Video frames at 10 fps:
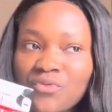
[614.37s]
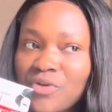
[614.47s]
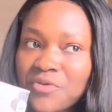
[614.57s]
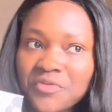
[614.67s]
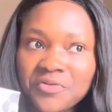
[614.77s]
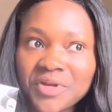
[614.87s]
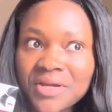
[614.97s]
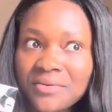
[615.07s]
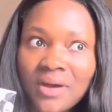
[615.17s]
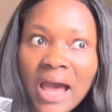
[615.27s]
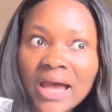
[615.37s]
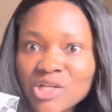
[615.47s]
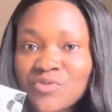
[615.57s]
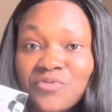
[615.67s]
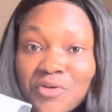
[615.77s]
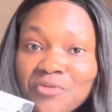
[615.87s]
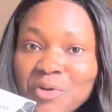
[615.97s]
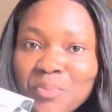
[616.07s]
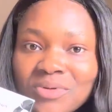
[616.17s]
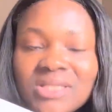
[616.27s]
very ash, very
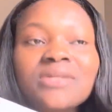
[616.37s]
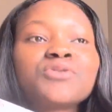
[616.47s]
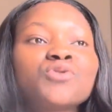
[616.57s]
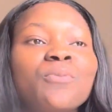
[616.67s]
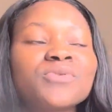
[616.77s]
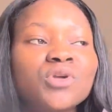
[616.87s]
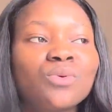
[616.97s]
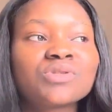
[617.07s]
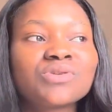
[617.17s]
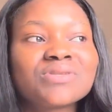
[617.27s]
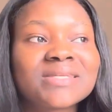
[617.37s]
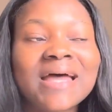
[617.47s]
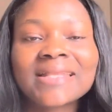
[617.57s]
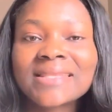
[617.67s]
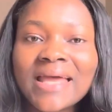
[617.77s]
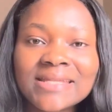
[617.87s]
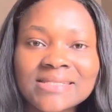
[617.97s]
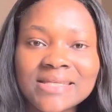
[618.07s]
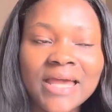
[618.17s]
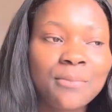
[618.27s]
potent soap, so you want to use it at night
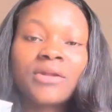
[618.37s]
time.